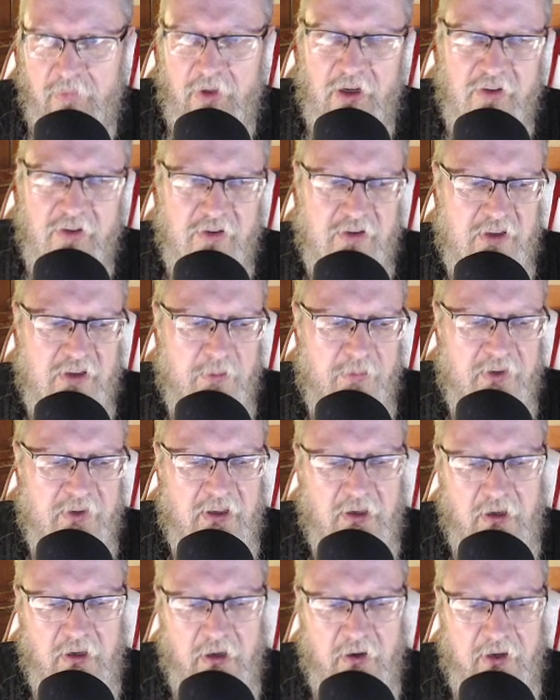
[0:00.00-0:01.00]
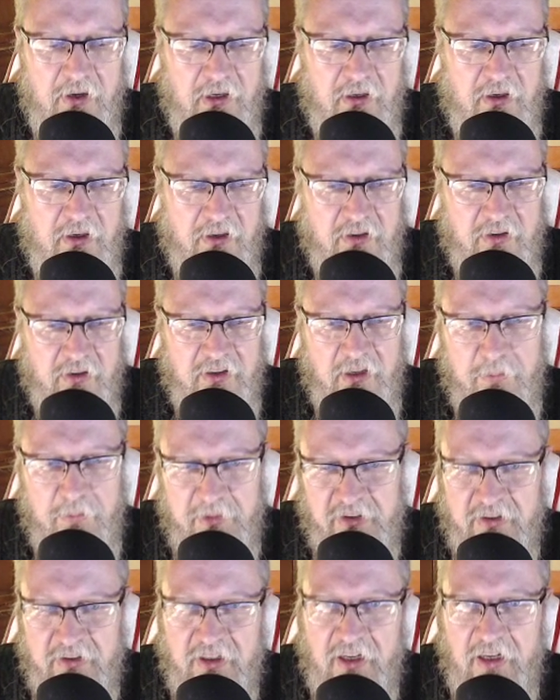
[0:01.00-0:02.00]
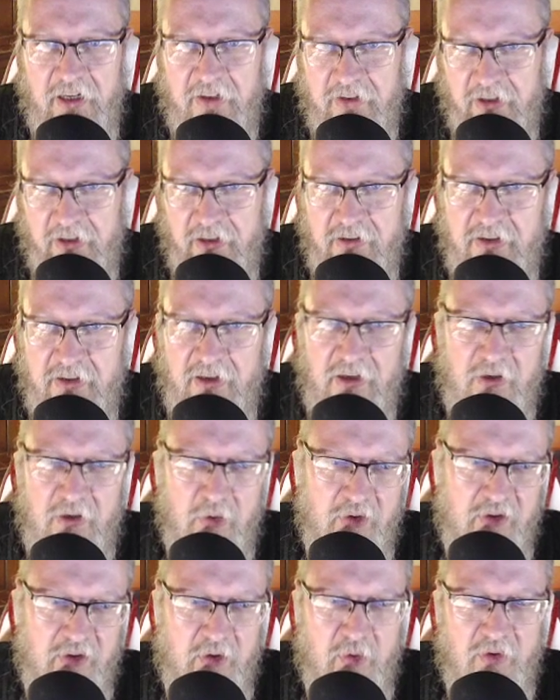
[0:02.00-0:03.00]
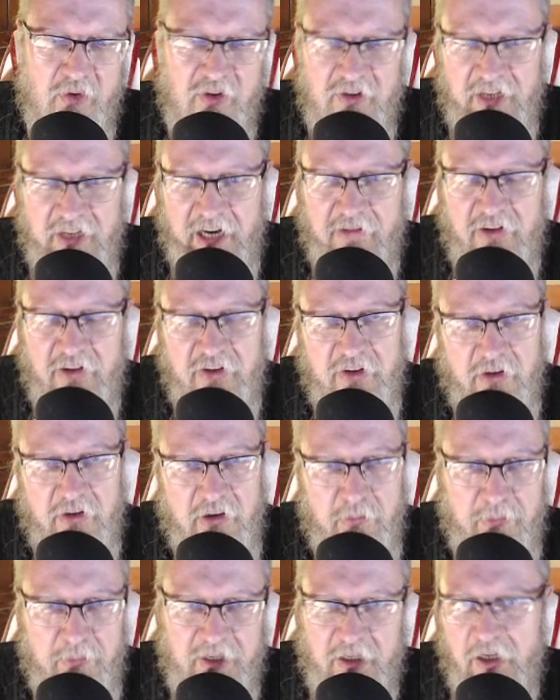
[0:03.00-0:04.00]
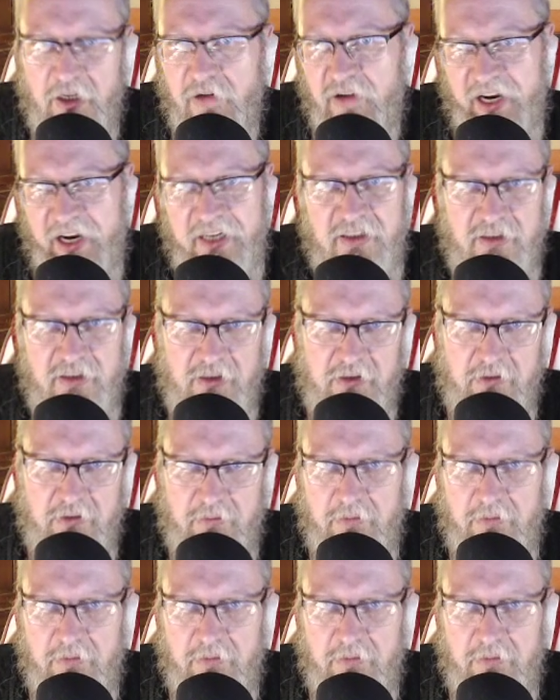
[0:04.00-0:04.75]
something like, as I say, mistakes, unintended consequences, errors that can be corrected.